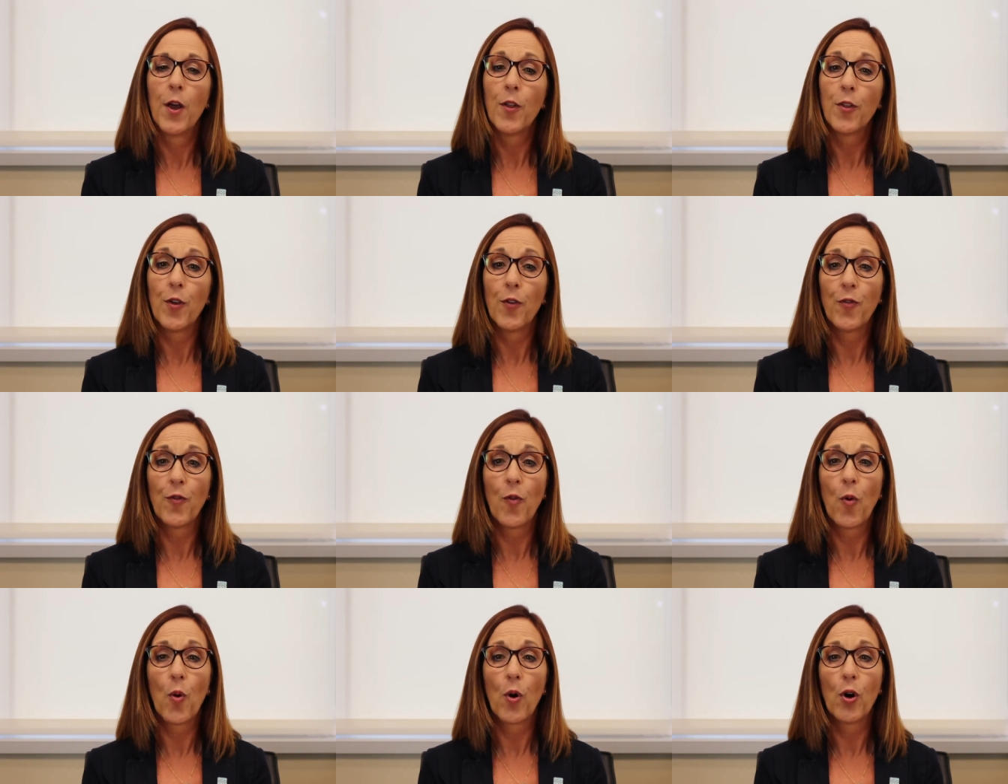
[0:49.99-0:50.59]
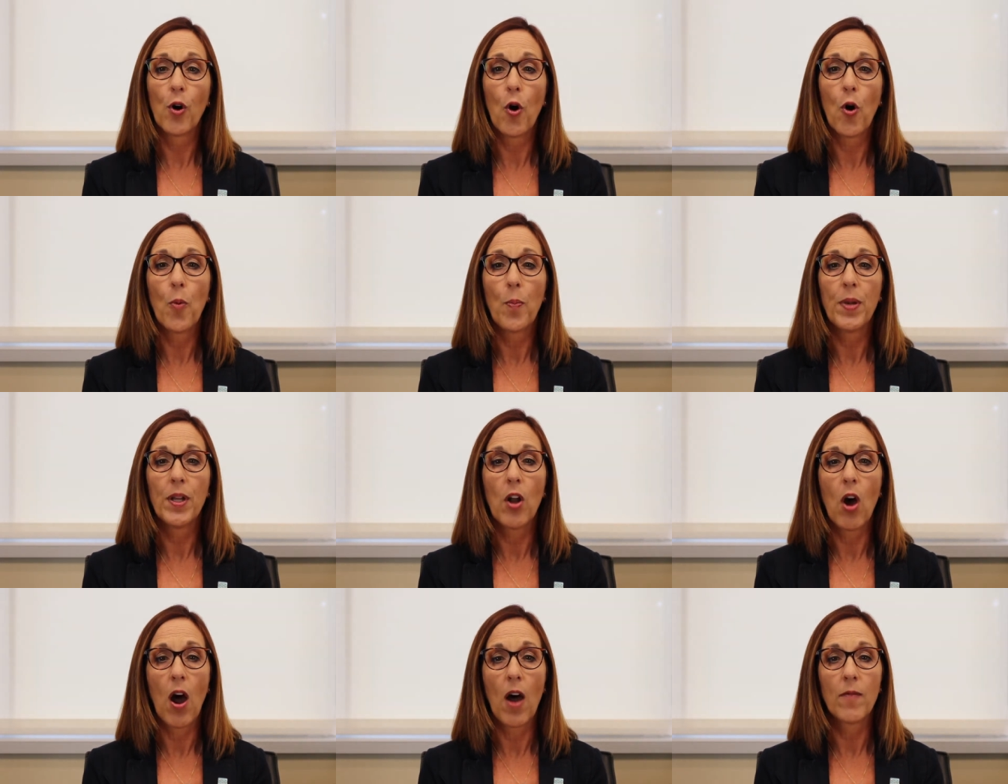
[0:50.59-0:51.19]
The four
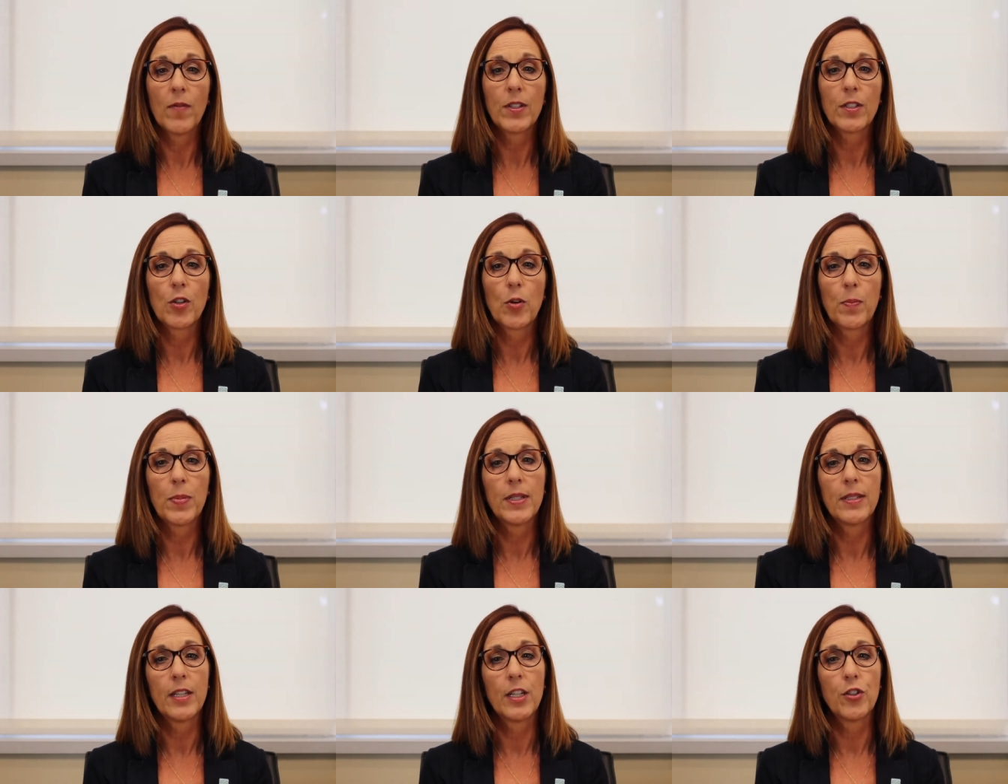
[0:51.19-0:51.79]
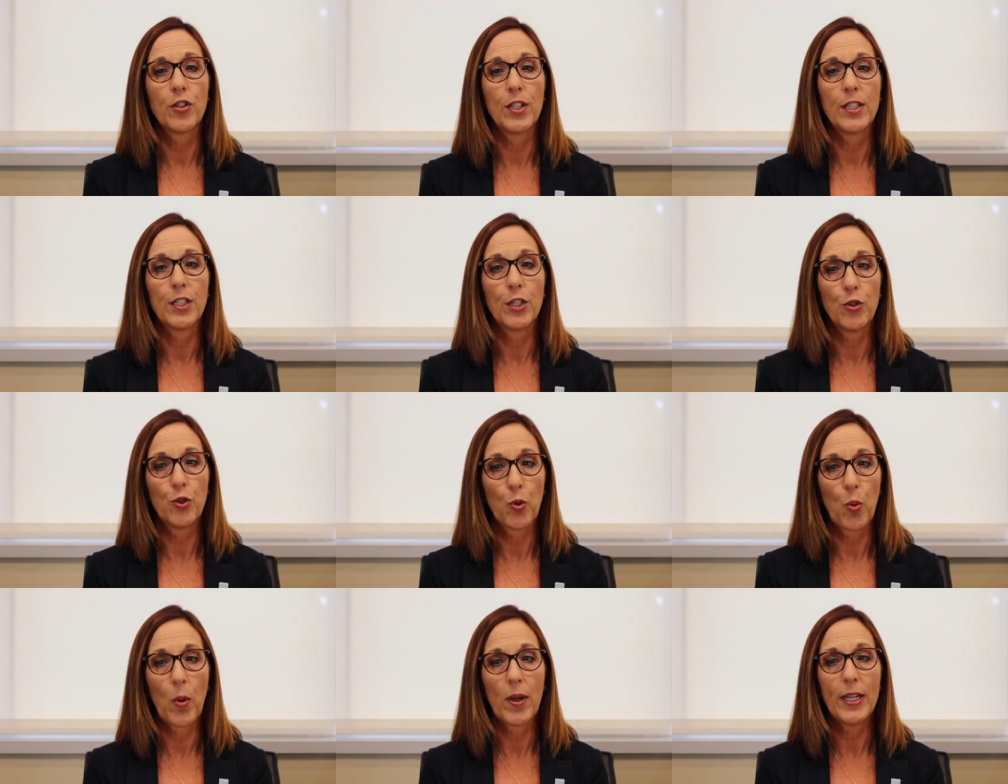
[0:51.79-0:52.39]
open officer positions
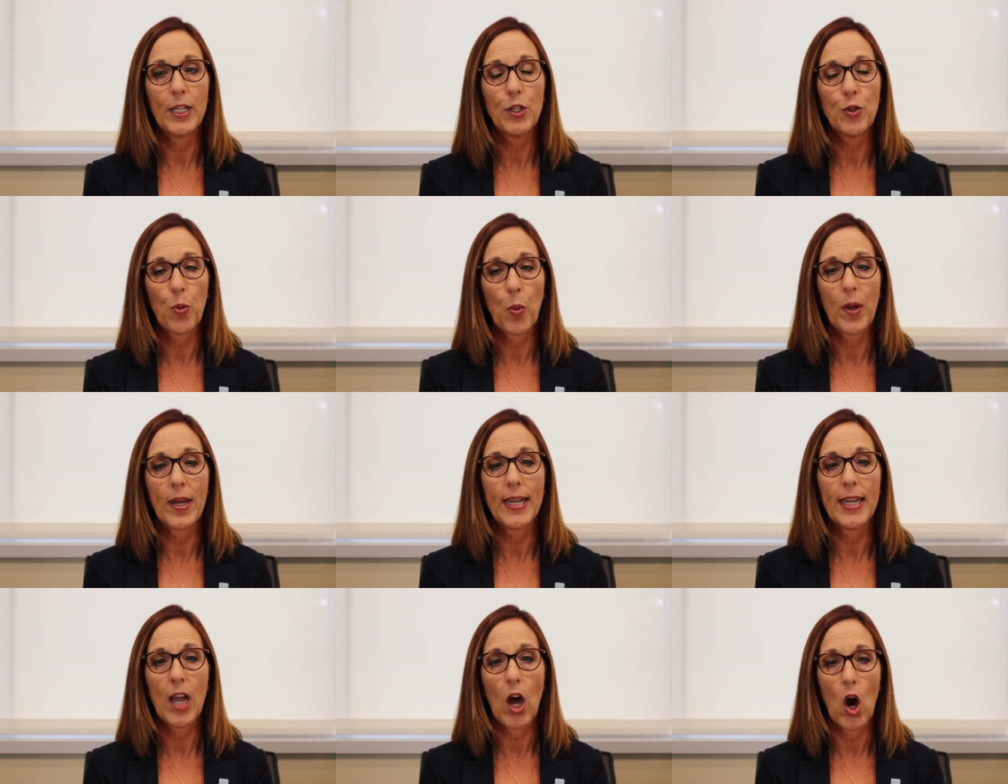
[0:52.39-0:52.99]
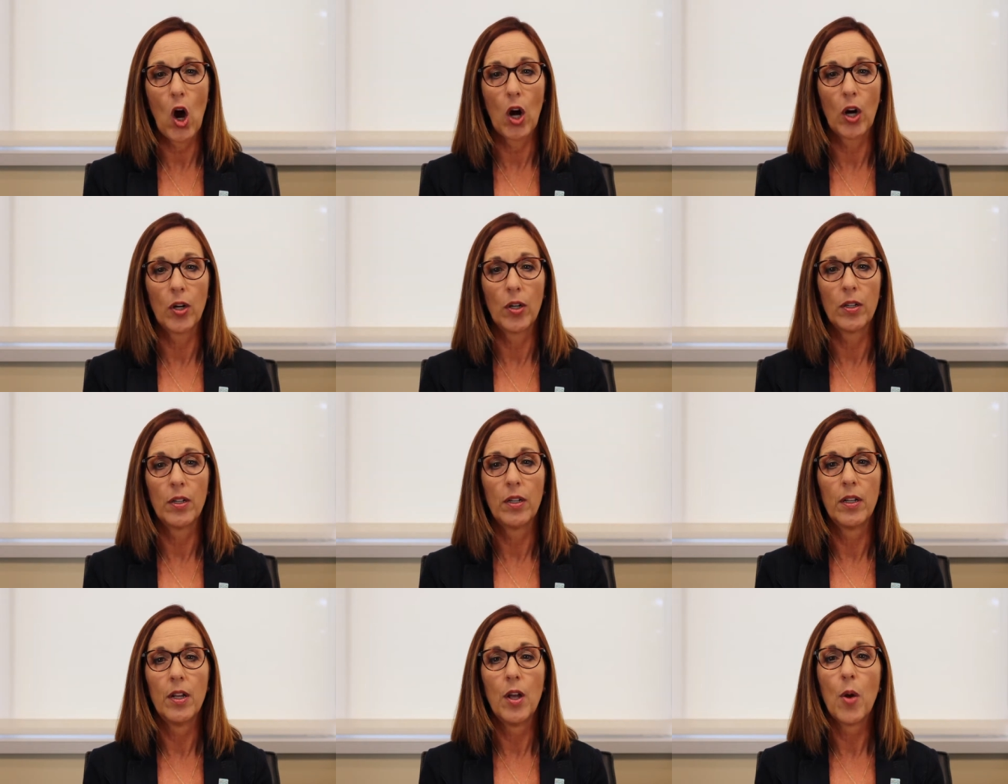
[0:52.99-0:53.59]
in 2020
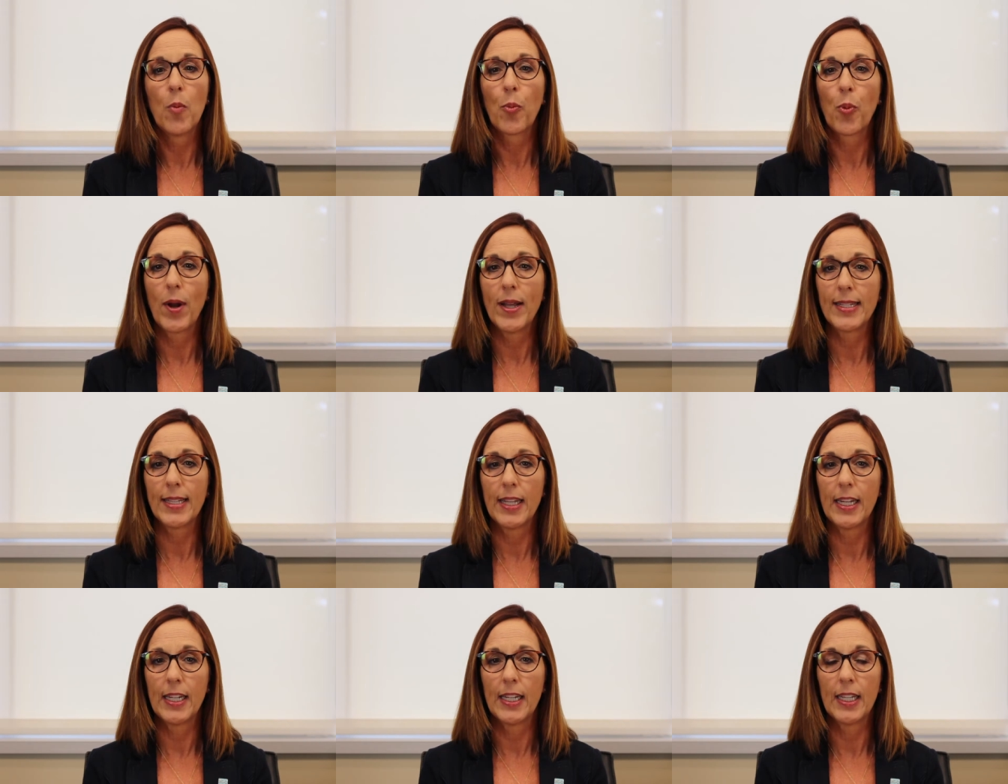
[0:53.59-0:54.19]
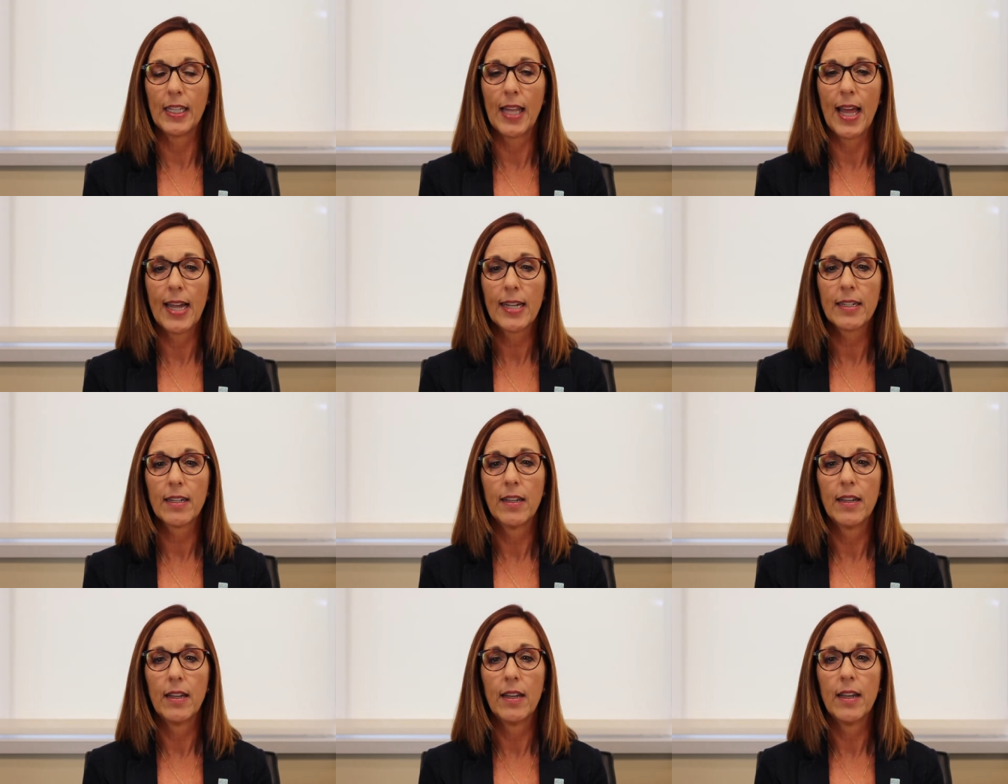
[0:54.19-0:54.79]
are
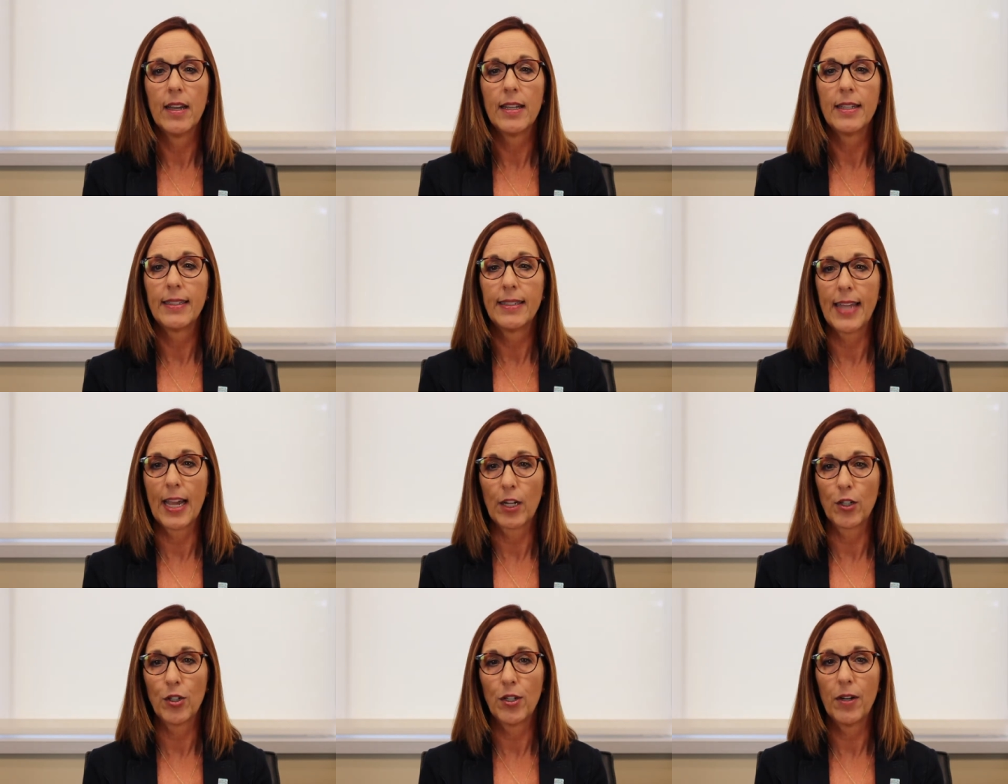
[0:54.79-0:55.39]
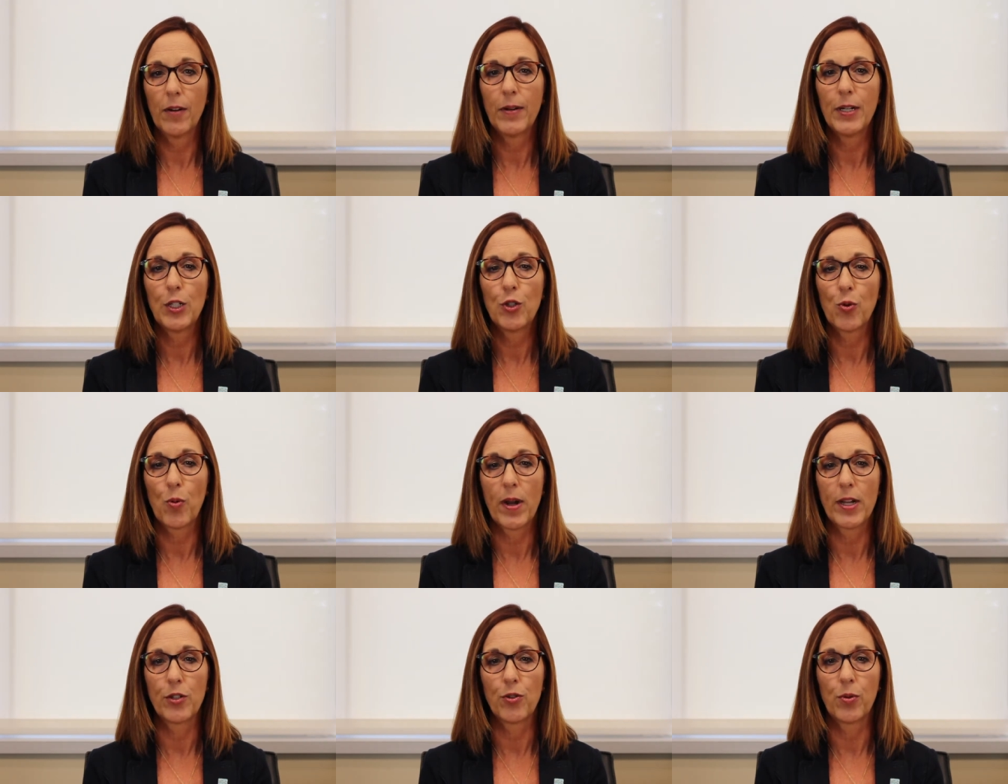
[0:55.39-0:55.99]
President-elect,
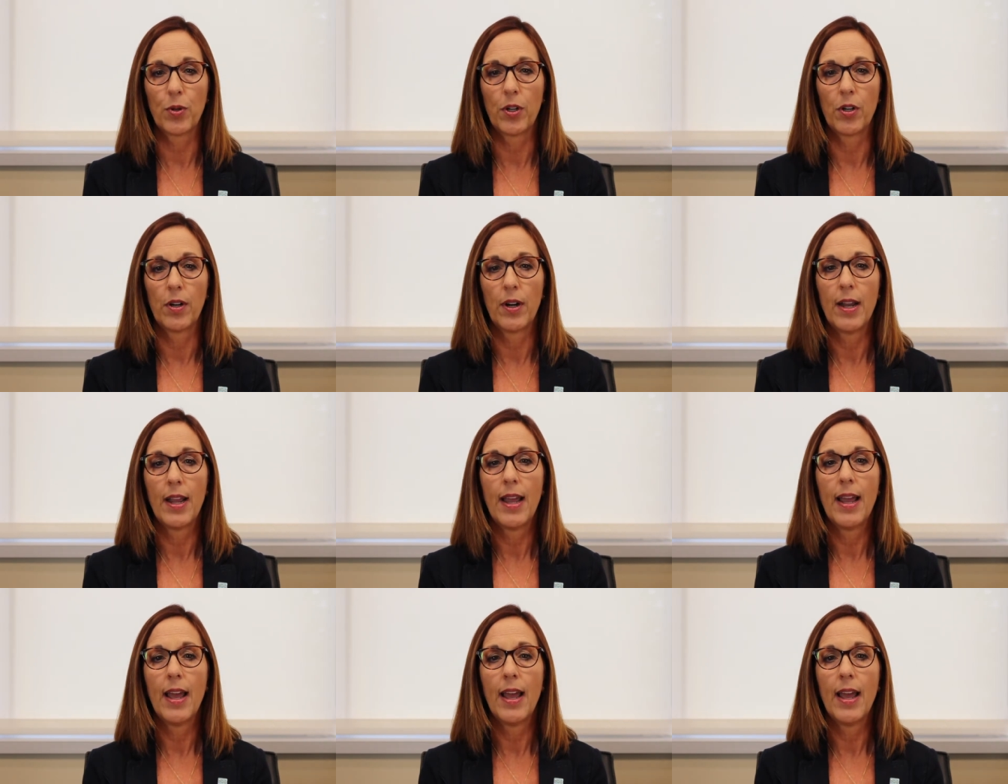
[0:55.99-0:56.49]
Secretary-Treasurer,